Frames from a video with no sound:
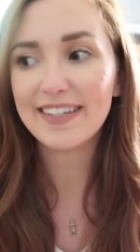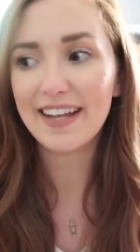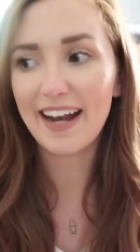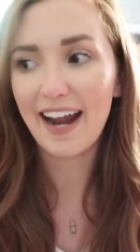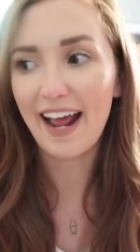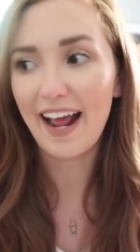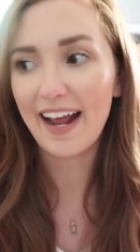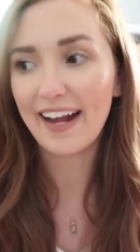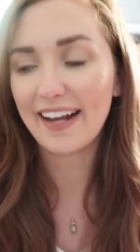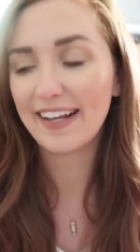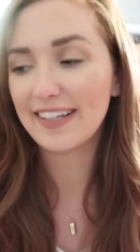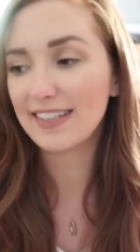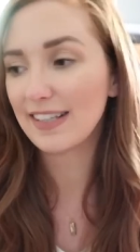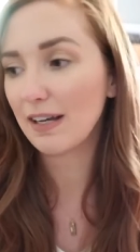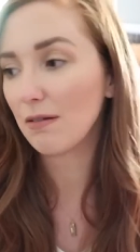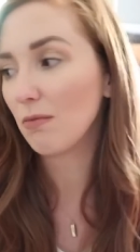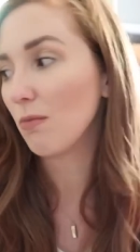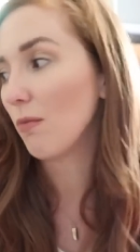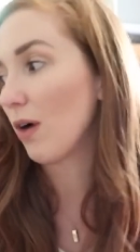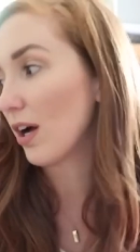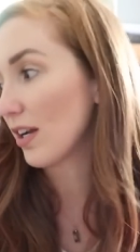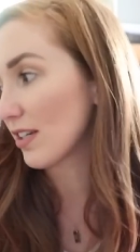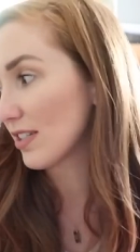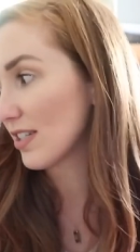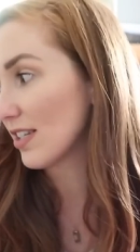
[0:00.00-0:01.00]
today because I
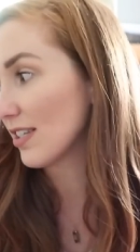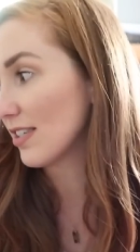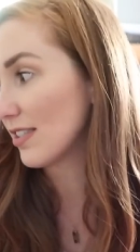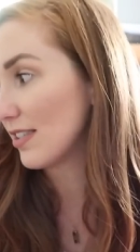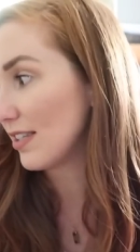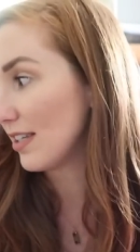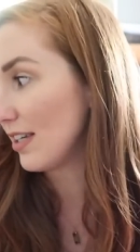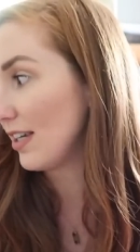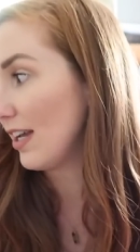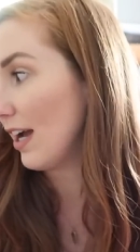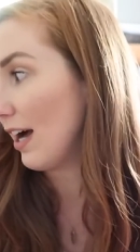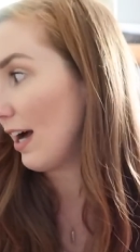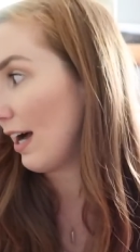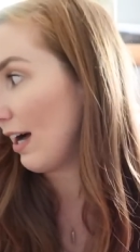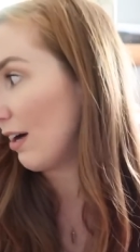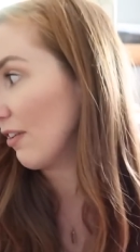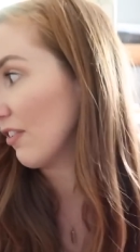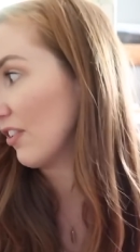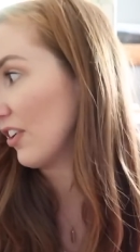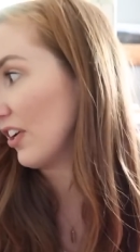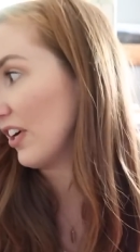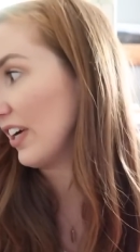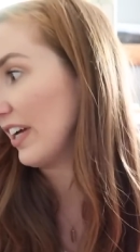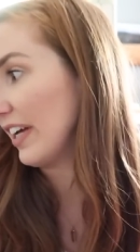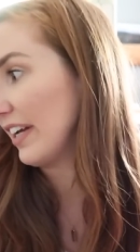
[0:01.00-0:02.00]
want to see how
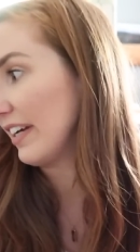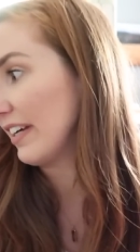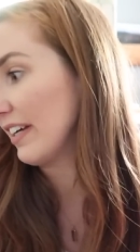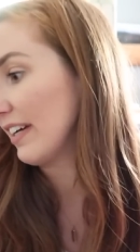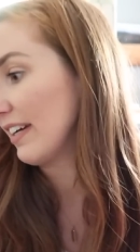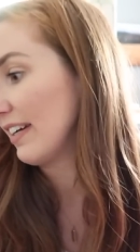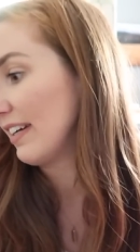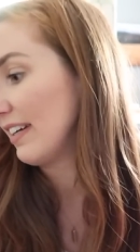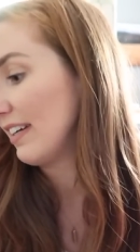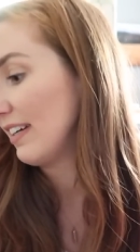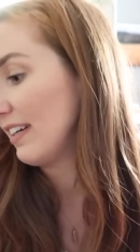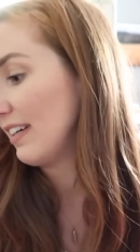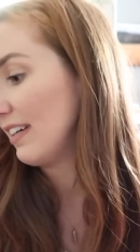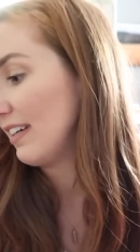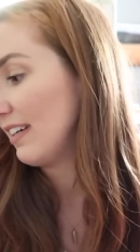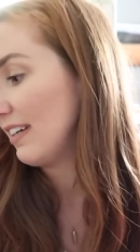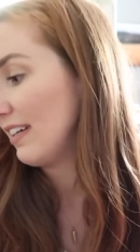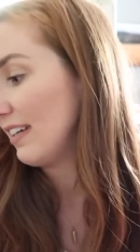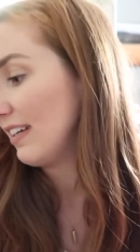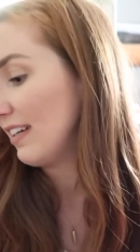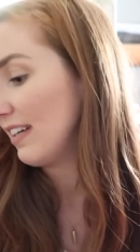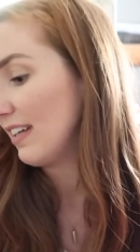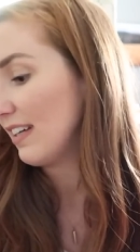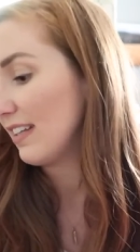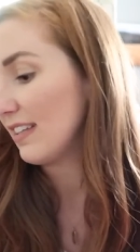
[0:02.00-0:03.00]
good
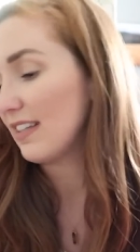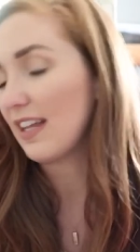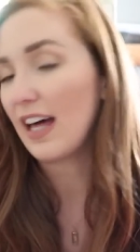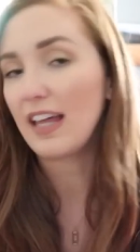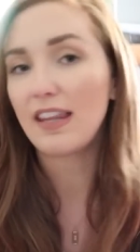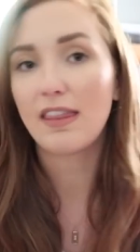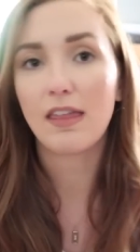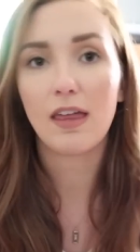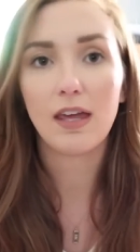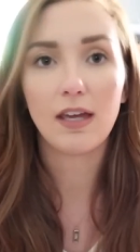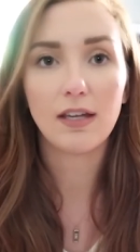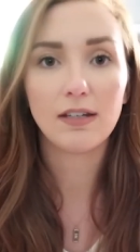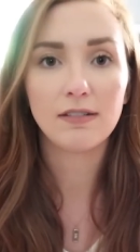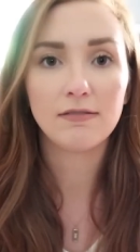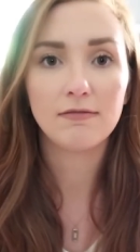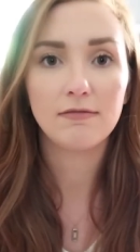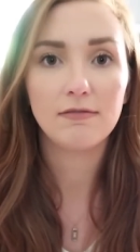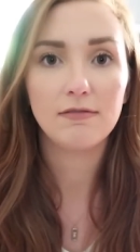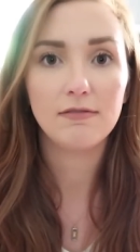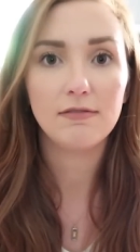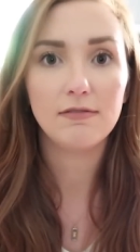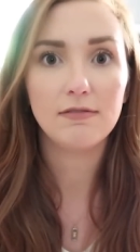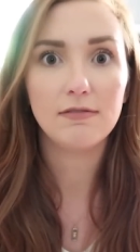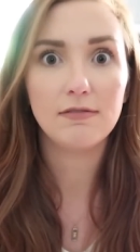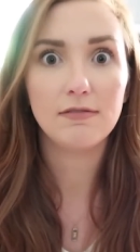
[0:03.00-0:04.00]
that thing
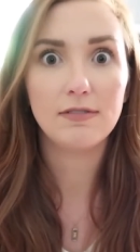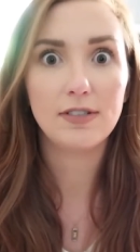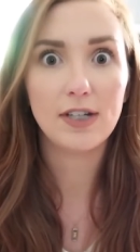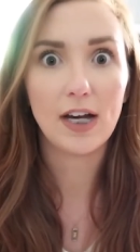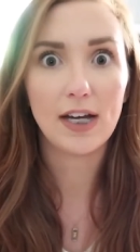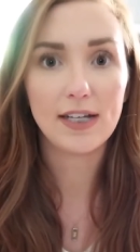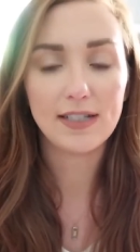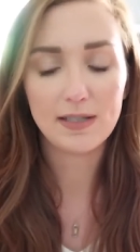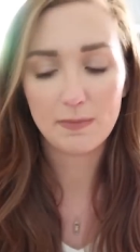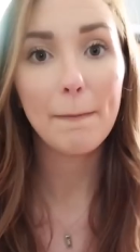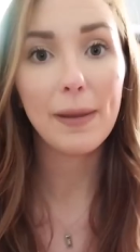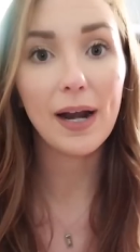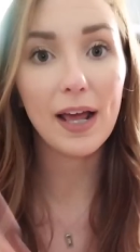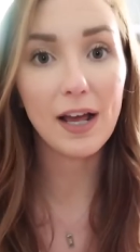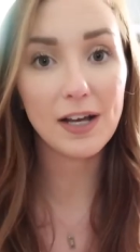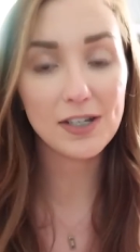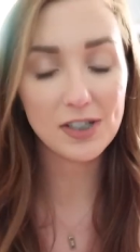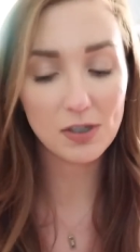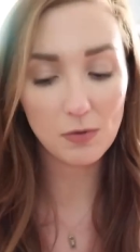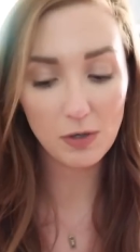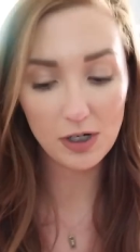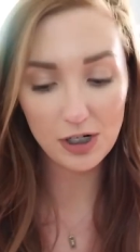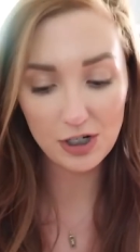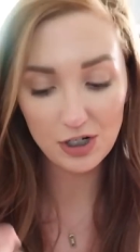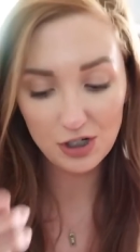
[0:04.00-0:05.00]
does. But I
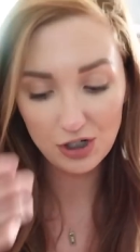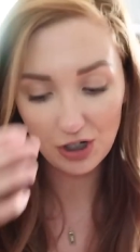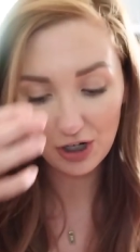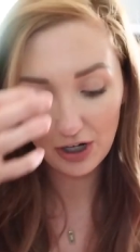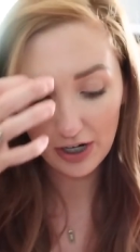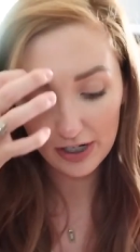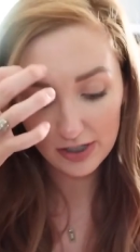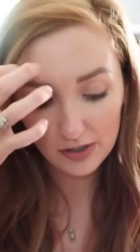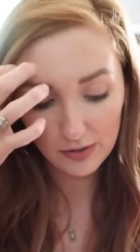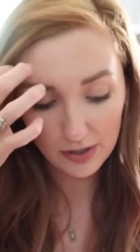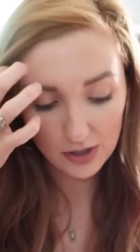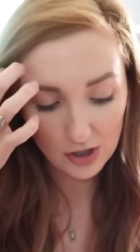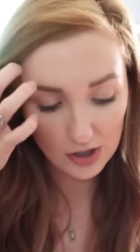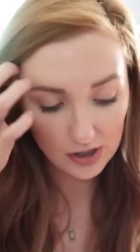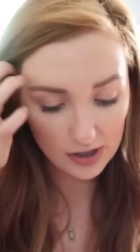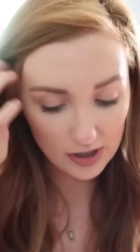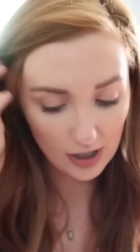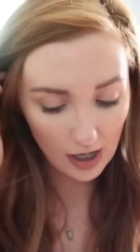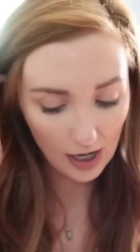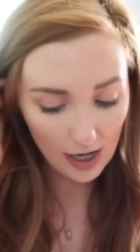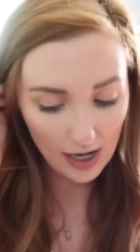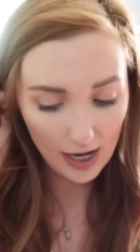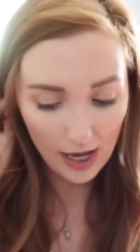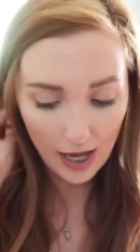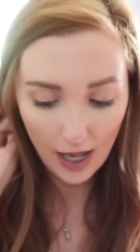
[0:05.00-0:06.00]
also wanted to show you guys, so I just
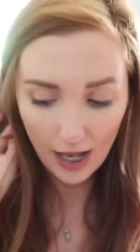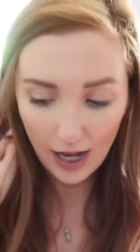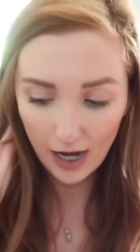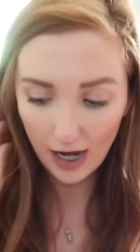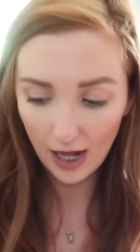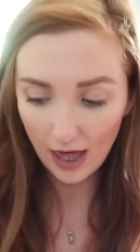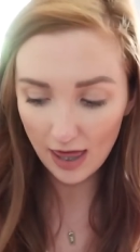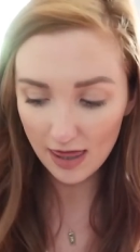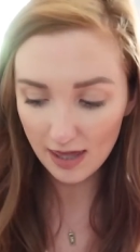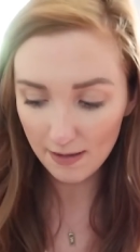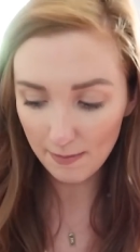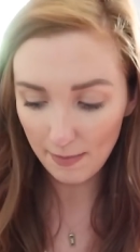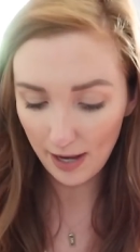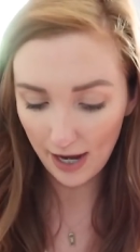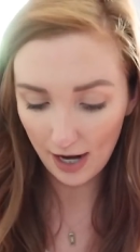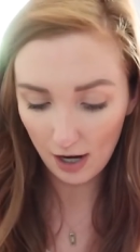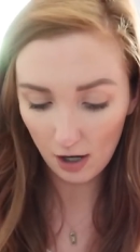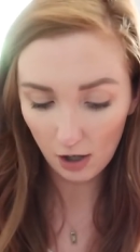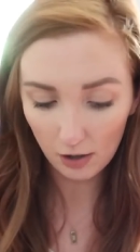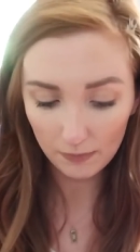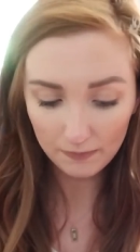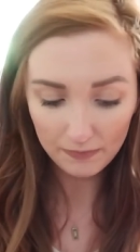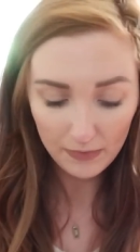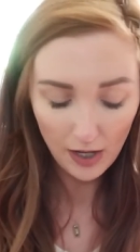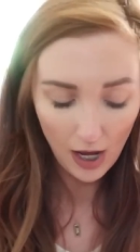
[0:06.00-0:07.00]
got in the
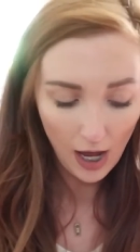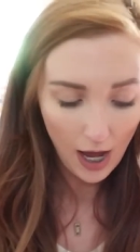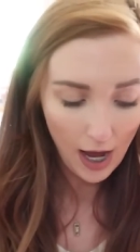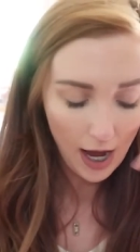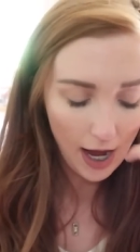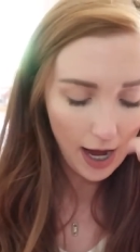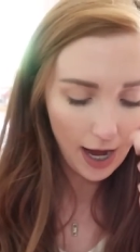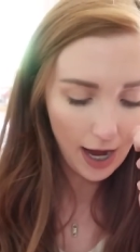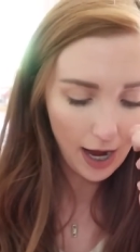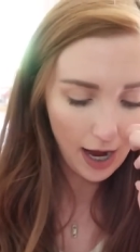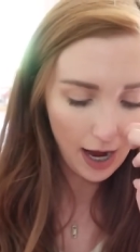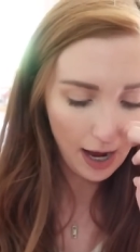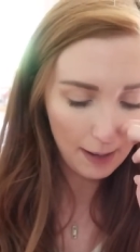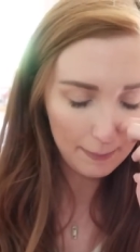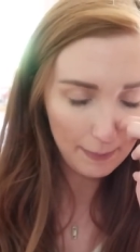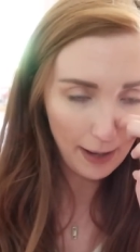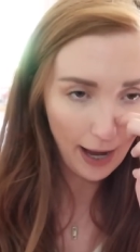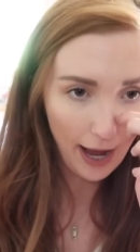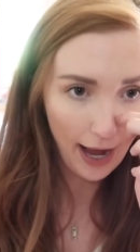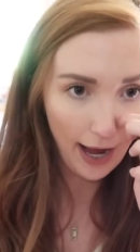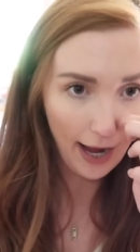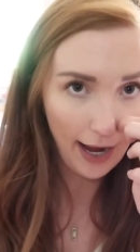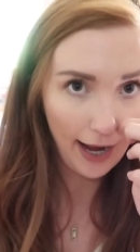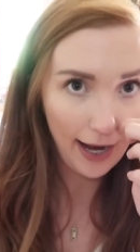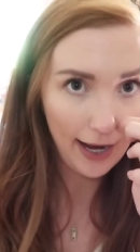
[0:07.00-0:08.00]
mail. Um,
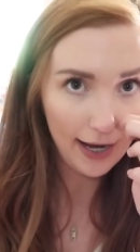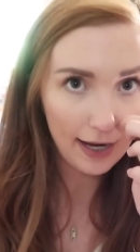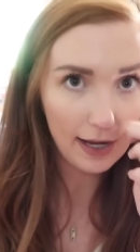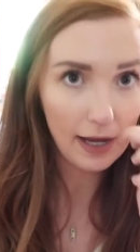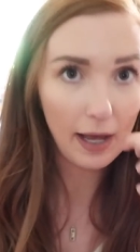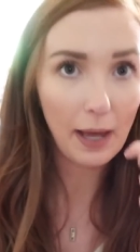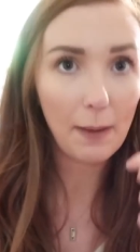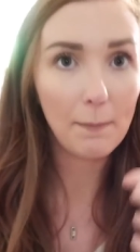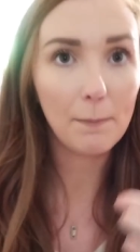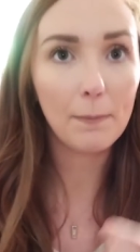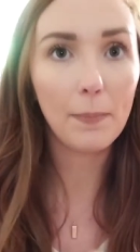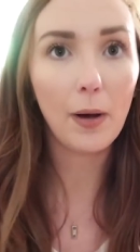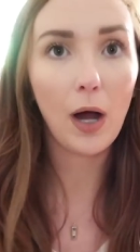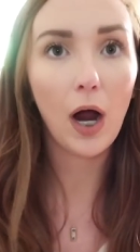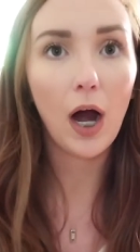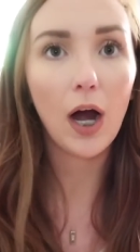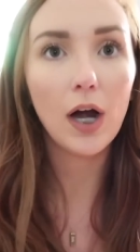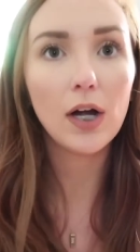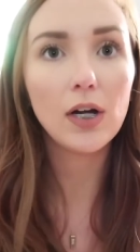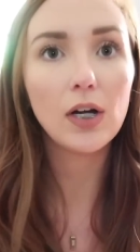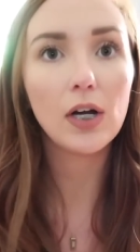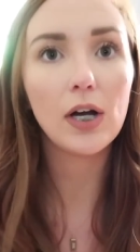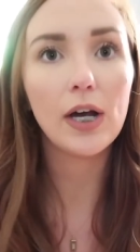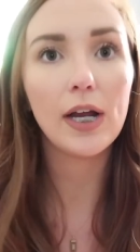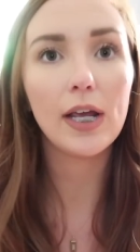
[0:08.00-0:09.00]
I am
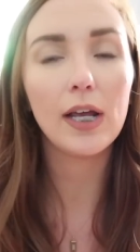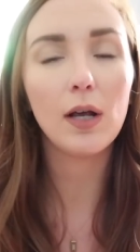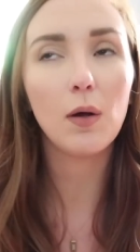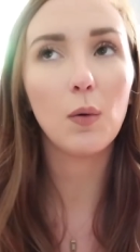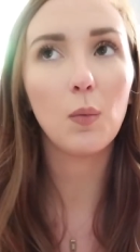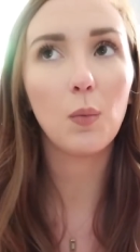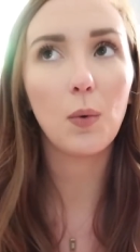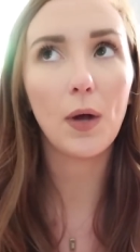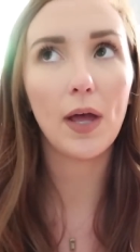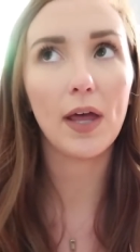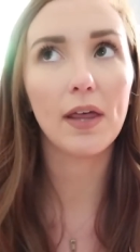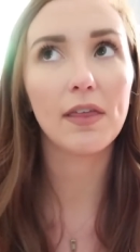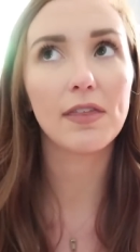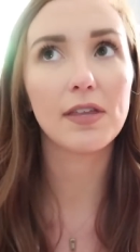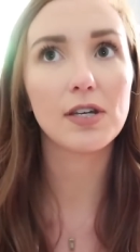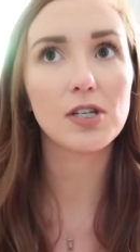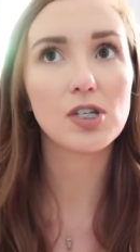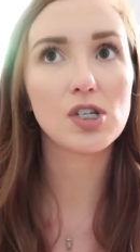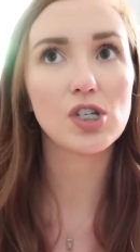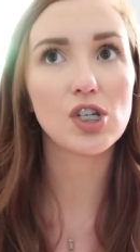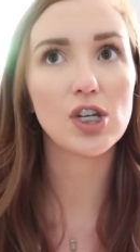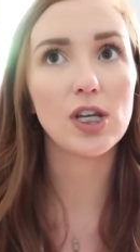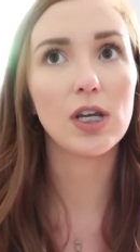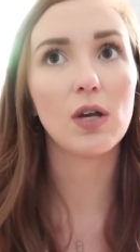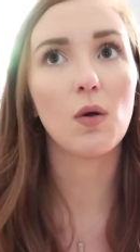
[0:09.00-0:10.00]
partnering with
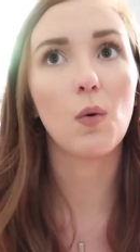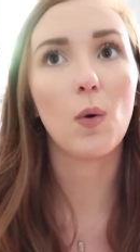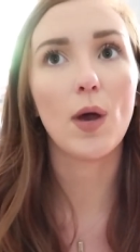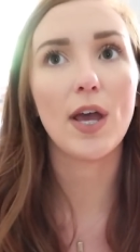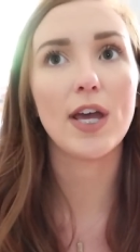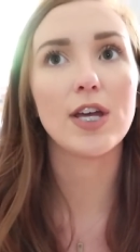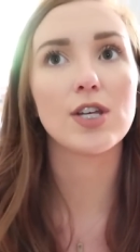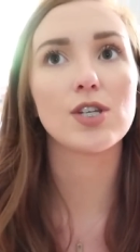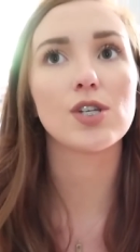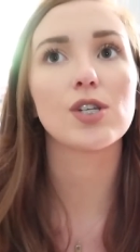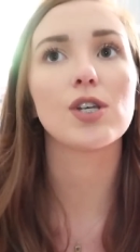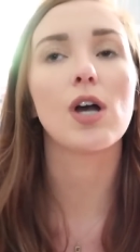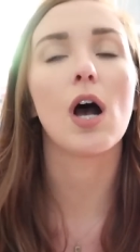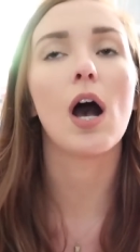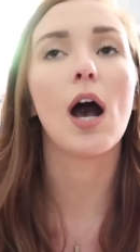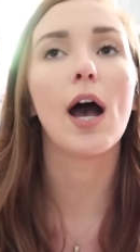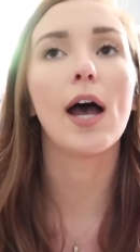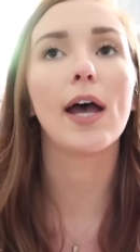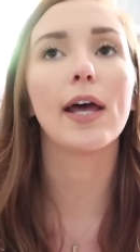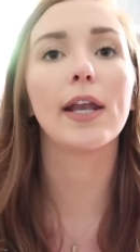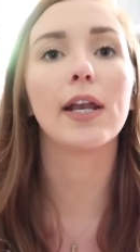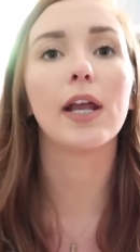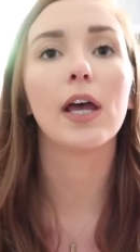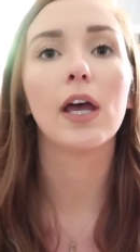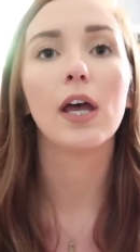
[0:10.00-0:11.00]
Chicwish
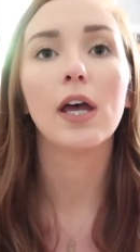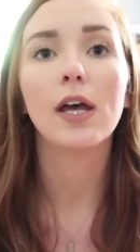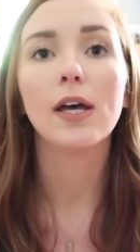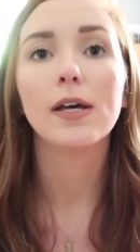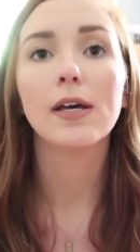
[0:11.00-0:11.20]
on